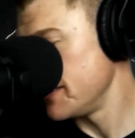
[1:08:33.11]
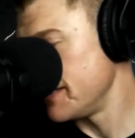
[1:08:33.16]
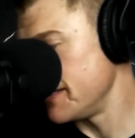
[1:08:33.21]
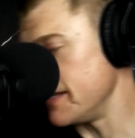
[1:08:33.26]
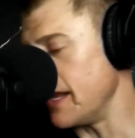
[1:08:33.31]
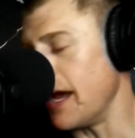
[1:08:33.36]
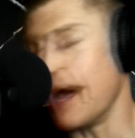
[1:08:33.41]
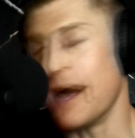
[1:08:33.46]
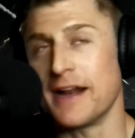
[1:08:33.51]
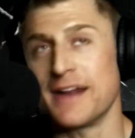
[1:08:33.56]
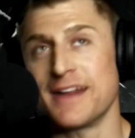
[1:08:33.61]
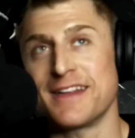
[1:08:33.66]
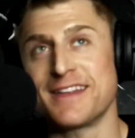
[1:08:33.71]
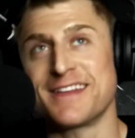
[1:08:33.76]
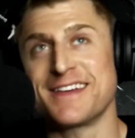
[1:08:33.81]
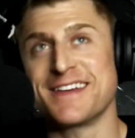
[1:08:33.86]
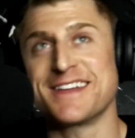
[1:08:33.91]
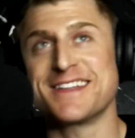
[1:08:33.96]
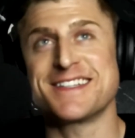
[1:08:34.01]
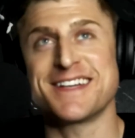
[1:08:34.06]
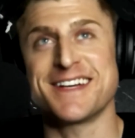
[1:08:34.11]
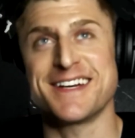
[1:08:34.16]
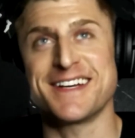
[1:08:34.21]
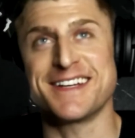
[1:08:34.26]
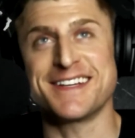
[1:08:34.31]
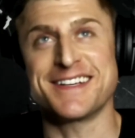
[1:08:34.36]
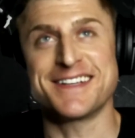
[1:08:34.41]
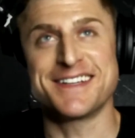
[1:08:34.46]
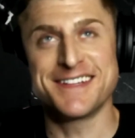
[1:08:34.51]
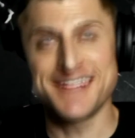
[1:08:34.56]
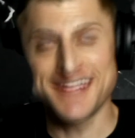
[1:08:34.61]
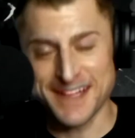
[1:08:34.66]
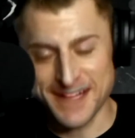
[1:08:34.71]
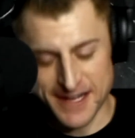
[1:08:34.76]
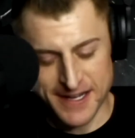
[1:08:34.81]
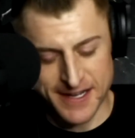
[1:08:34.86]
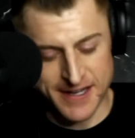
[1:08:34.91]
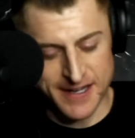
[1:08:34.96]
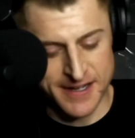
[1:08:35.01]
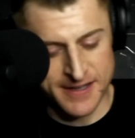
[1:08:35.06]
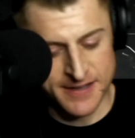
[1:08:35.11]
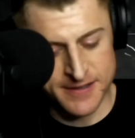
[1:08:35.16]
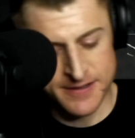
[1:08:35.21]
not anything exciting. Yeah.